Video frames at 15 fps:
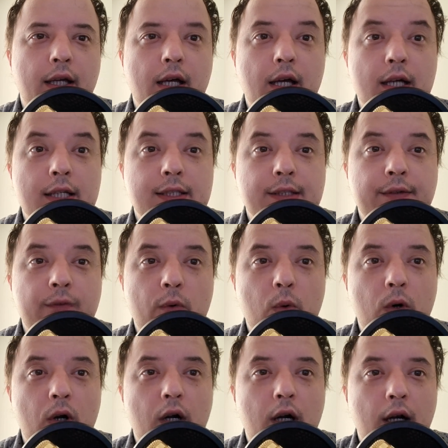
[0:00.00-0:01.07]
ask
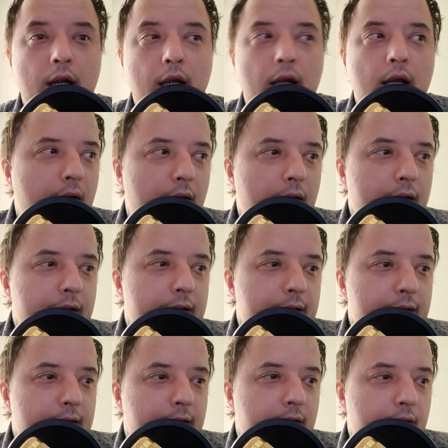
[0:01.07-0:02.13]
for, I
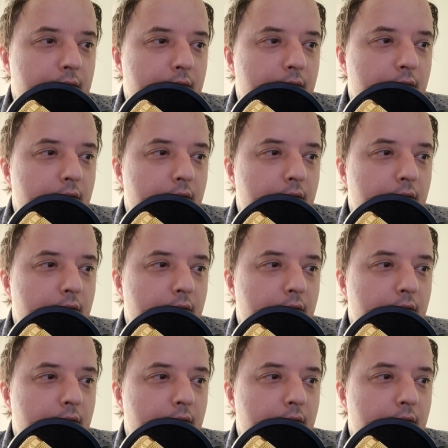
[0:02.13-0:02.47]
did